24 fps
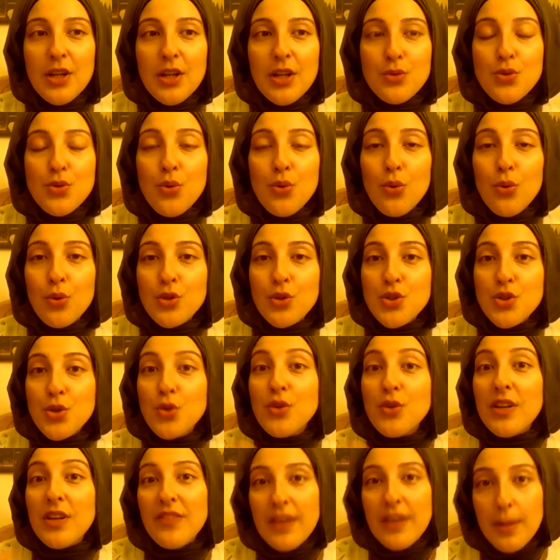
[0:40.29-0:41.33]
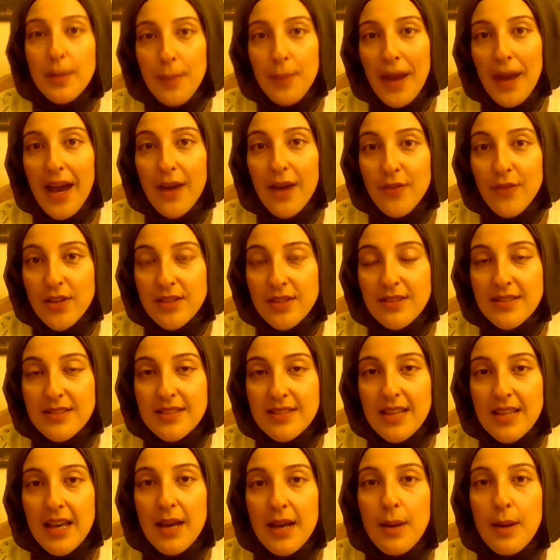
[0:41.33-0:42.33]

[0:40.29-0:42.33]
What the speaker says: talk to grieving parents.